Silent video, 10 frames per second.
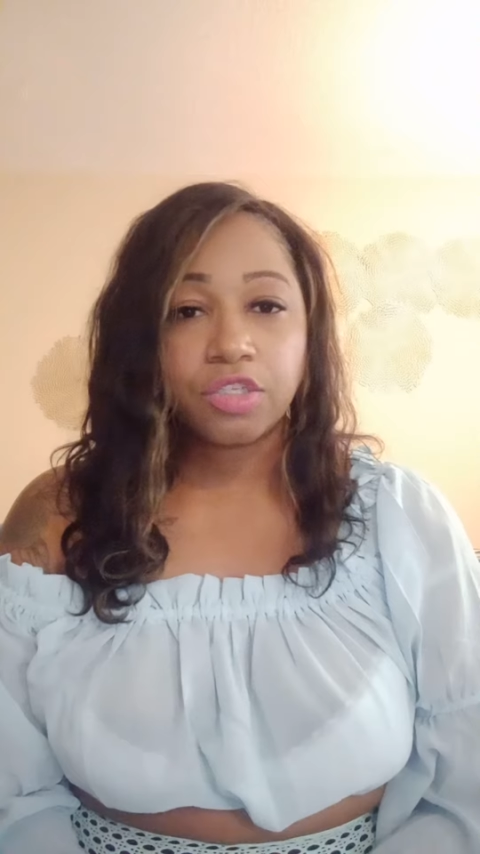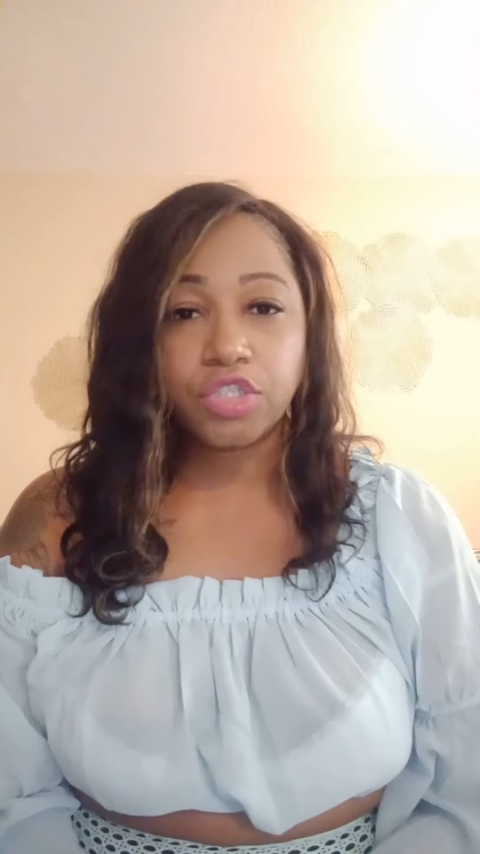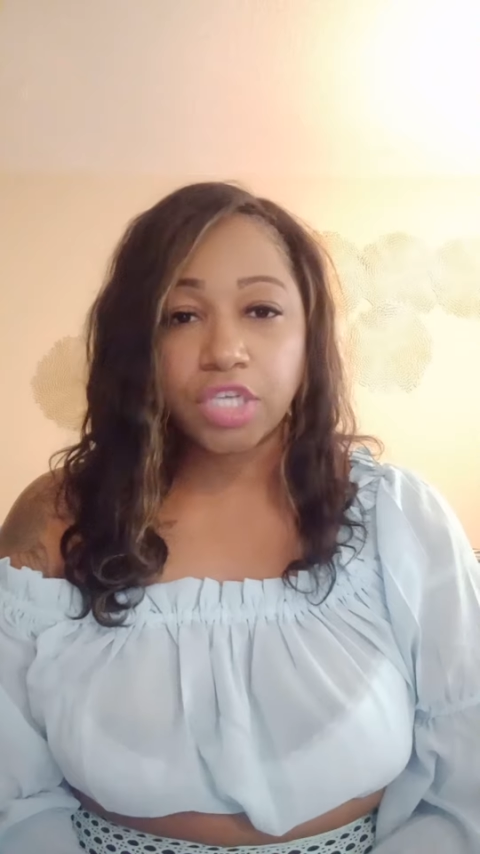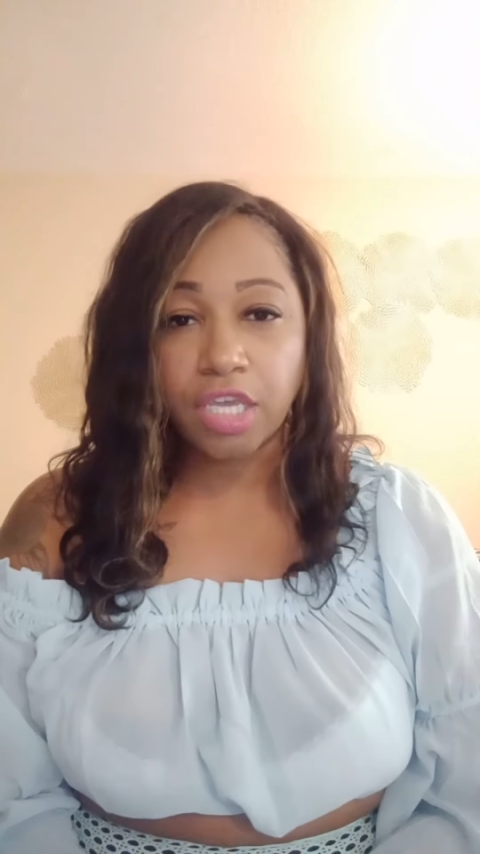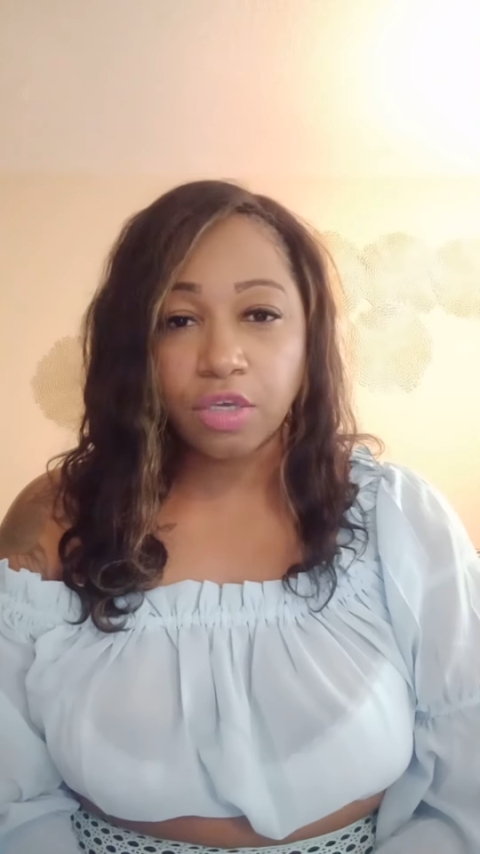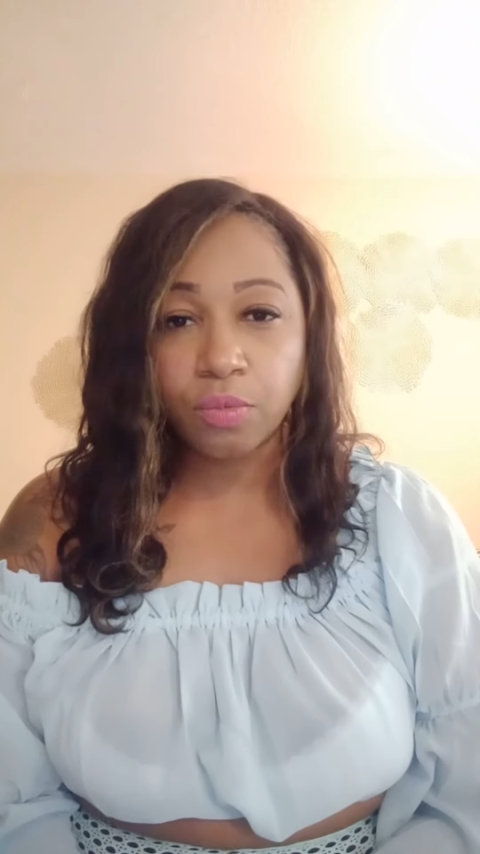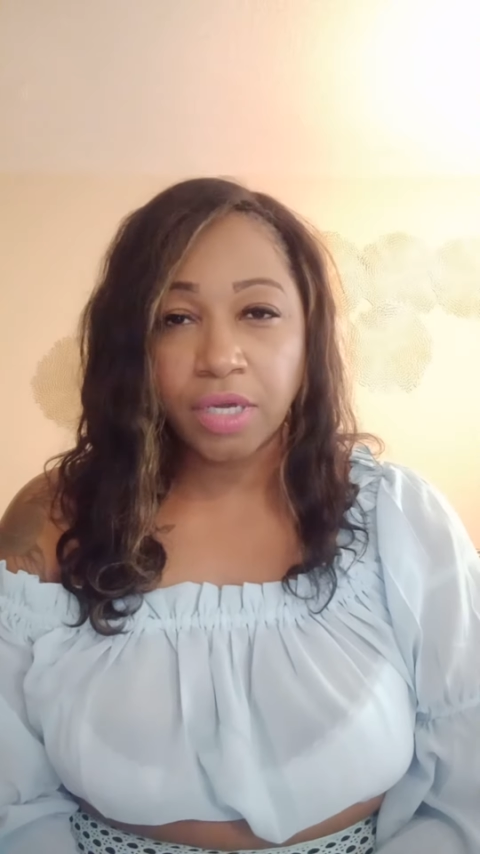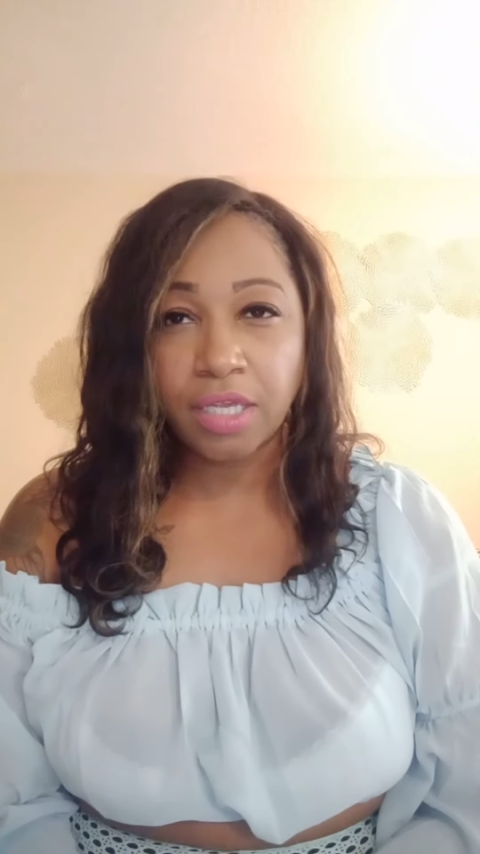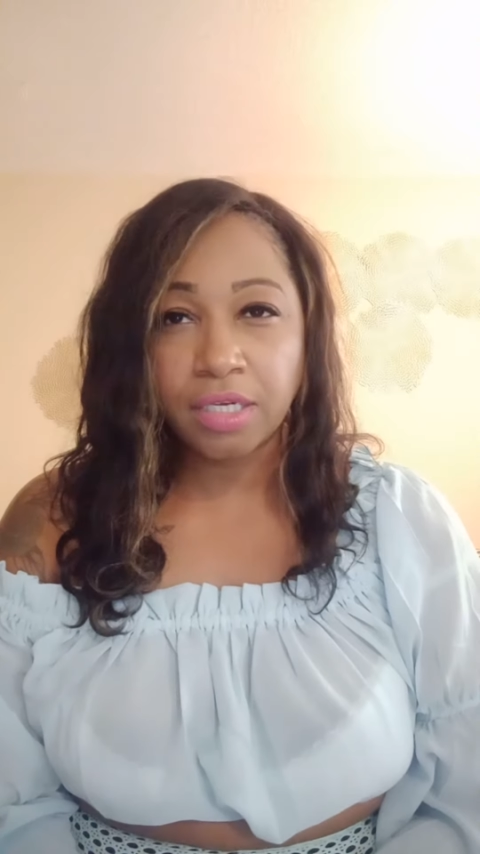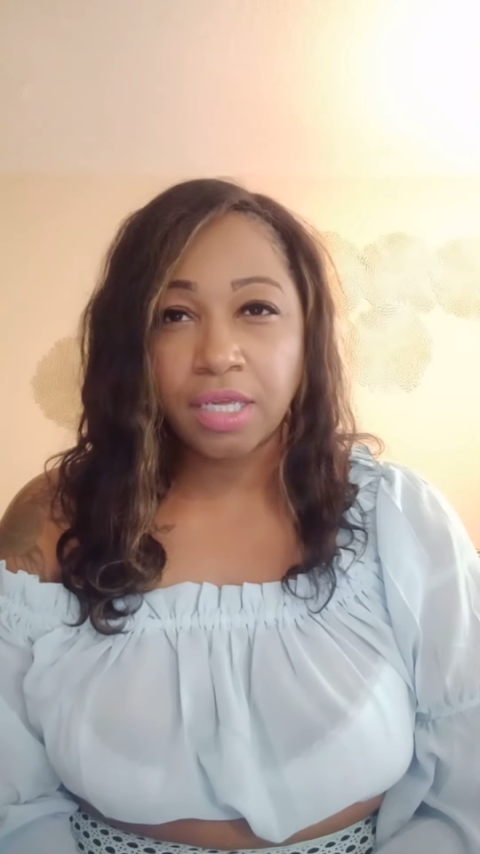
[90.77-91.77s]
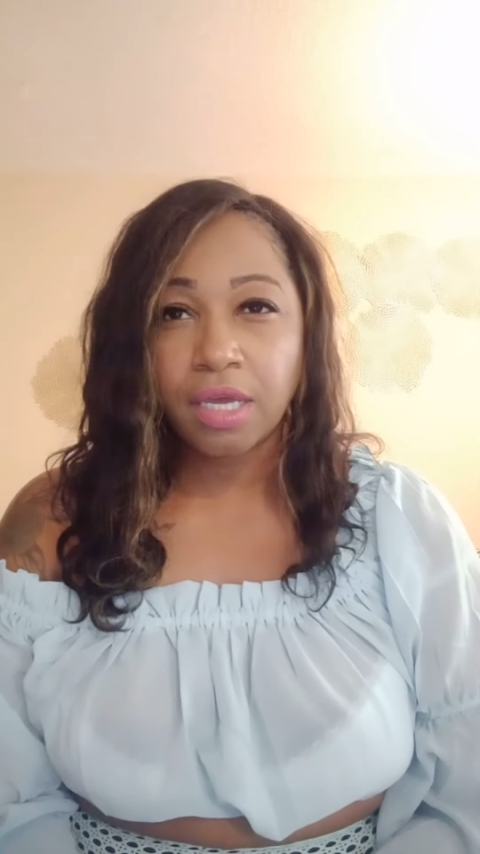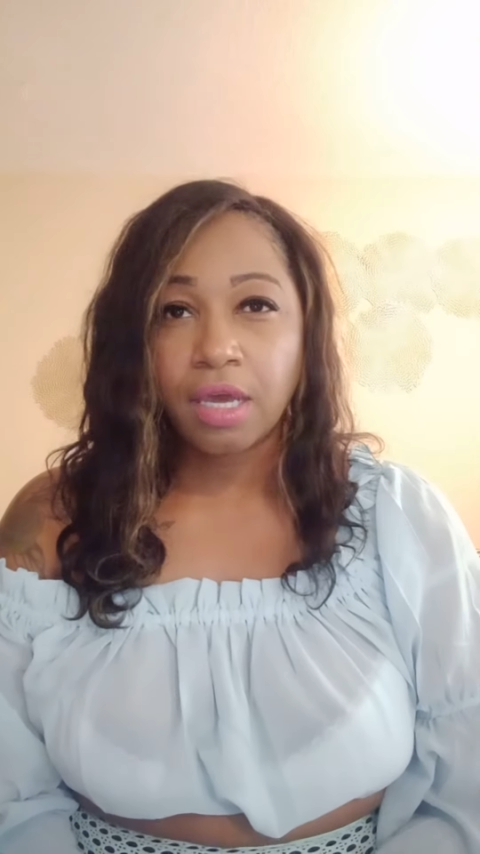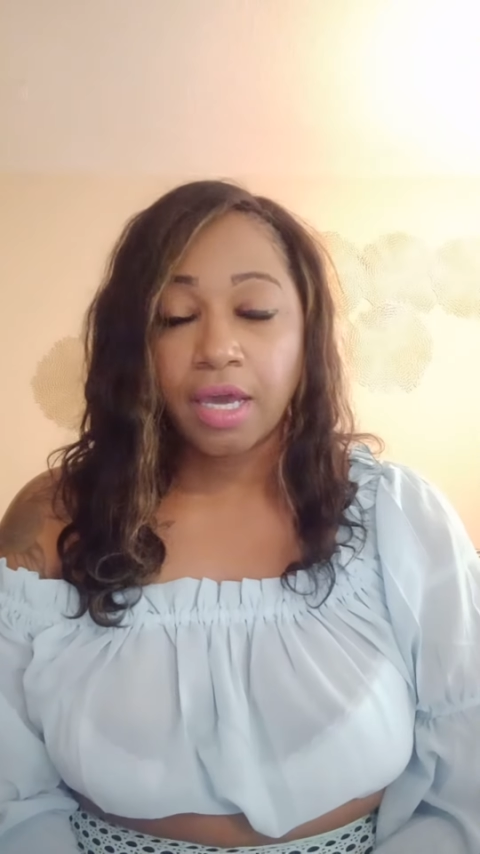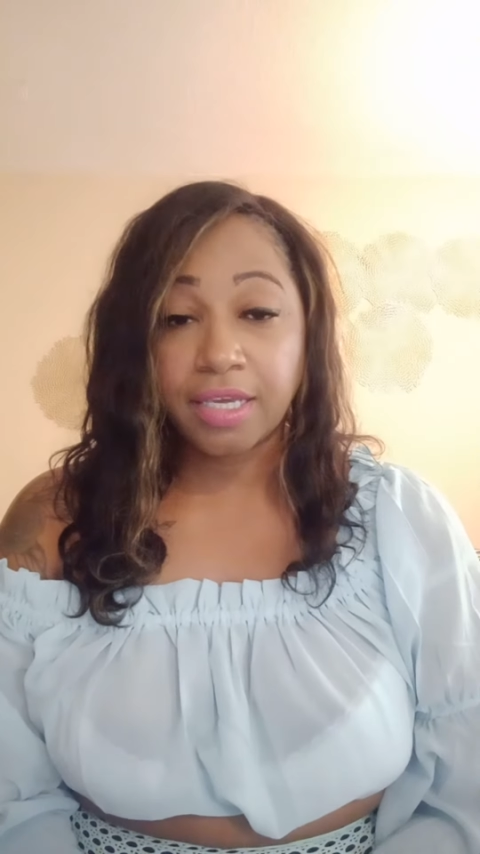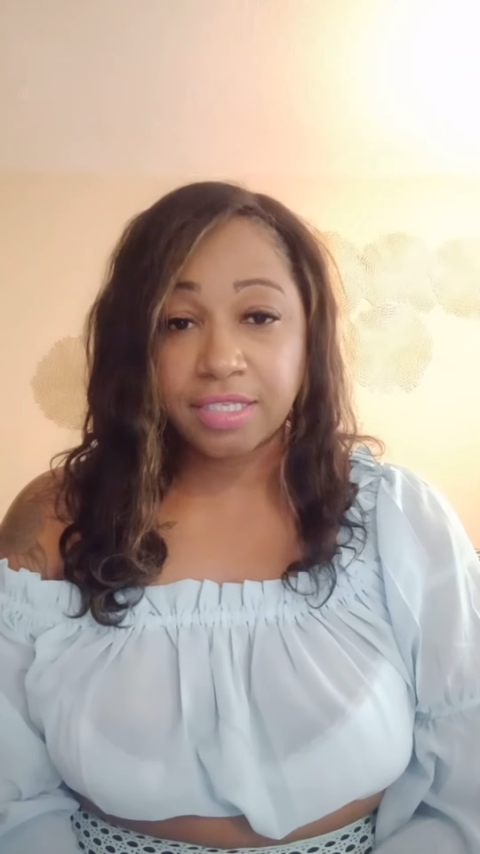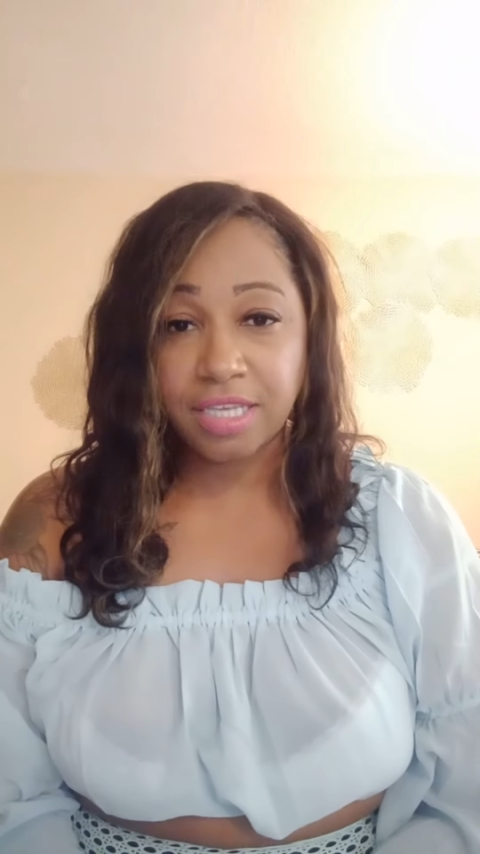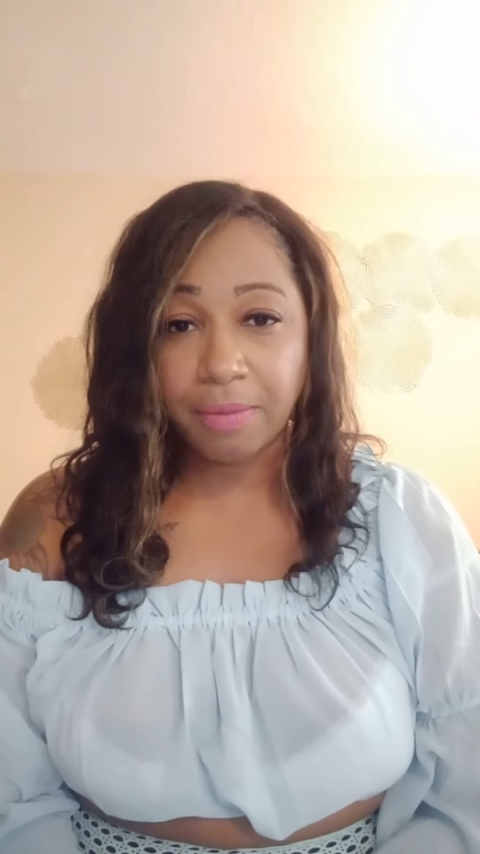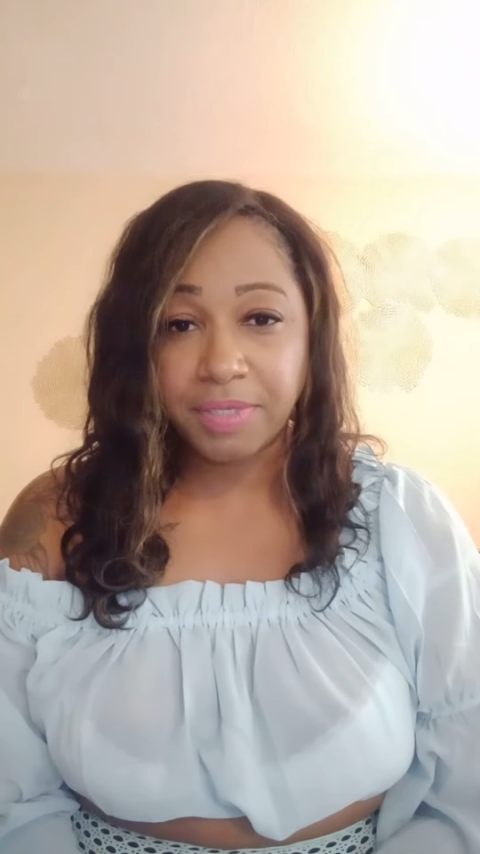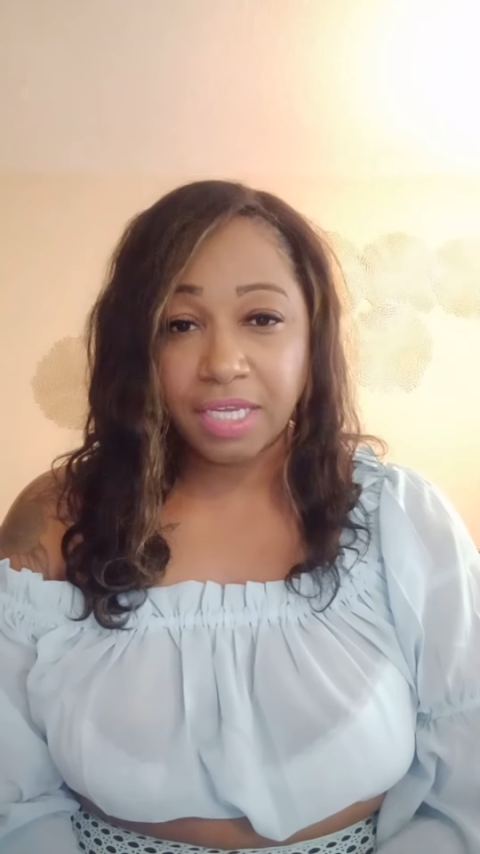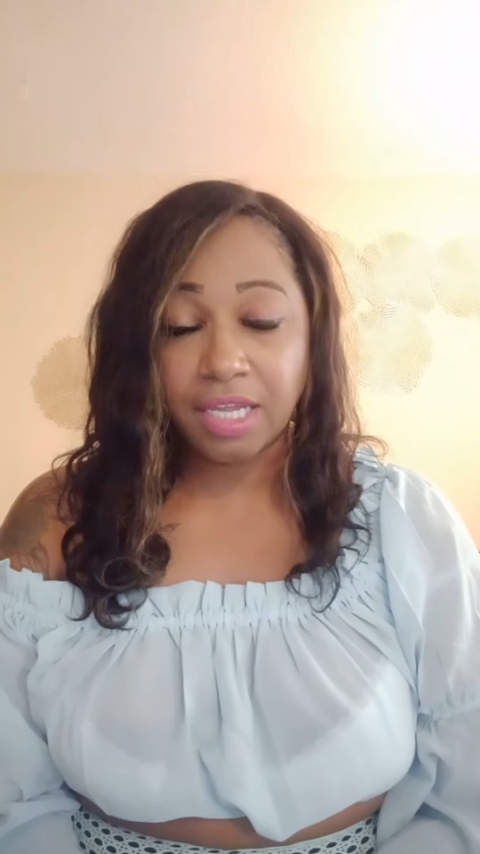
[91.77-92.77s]
genuine,
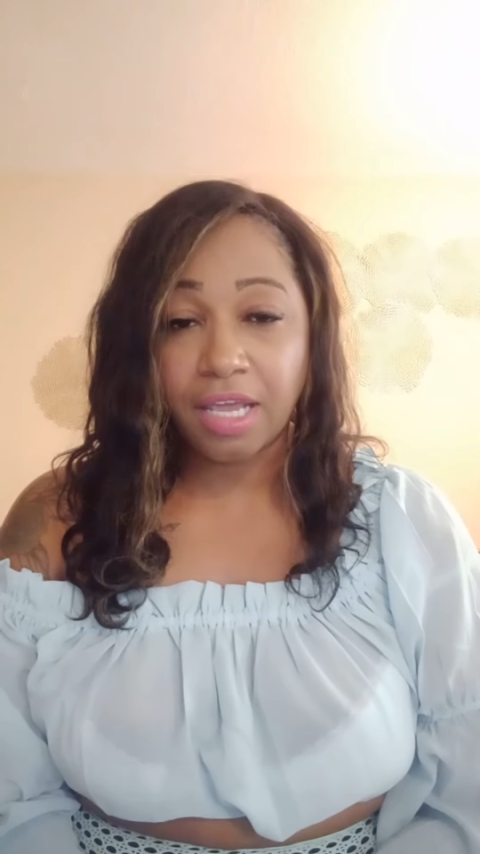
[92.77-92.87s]
accepting,